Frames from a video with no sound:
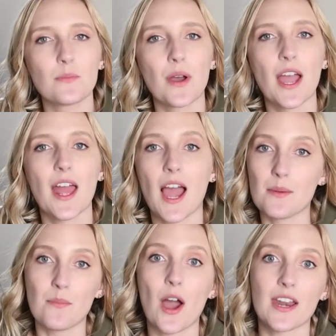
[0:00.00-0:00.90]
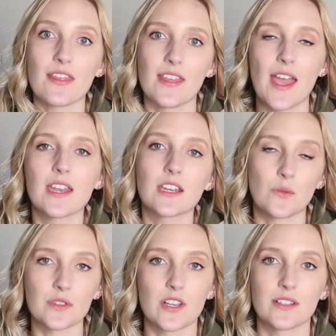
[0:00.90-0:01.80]
but I bought it then and it
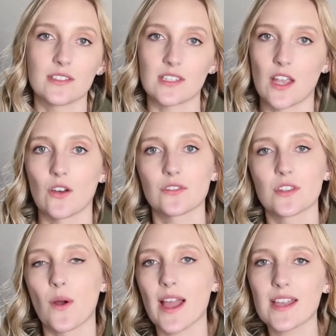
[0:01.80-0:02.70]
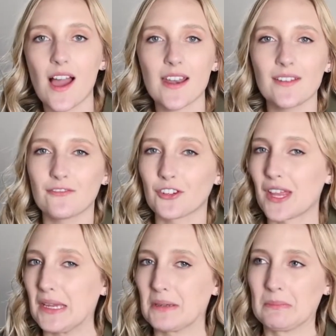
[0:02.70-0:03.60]
was on sale. So I got it for
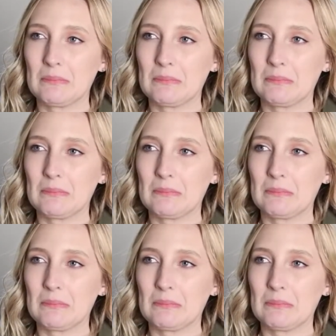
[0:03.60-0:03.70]
like